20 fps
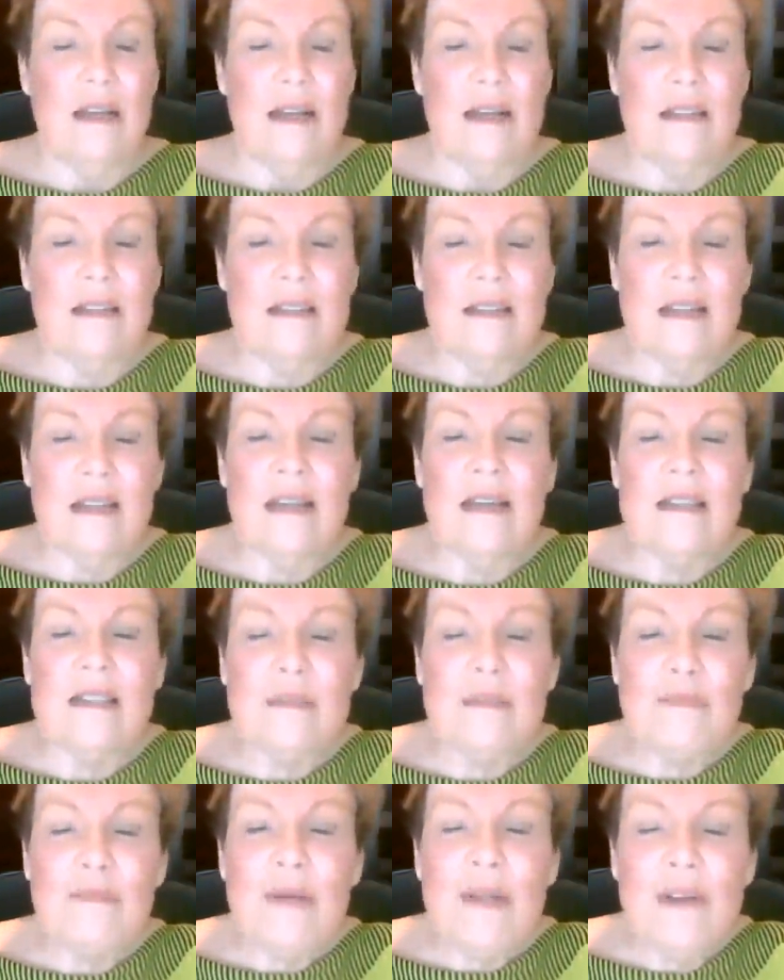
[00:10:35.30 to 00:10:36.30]
it's an
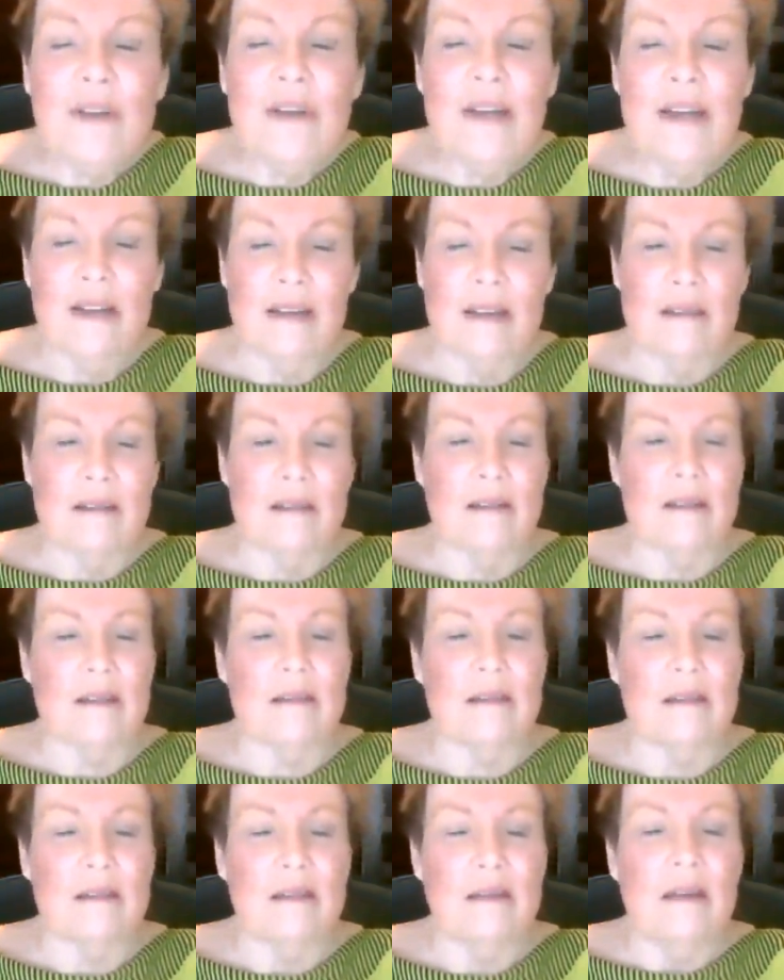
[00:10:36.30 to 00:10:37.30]
experience,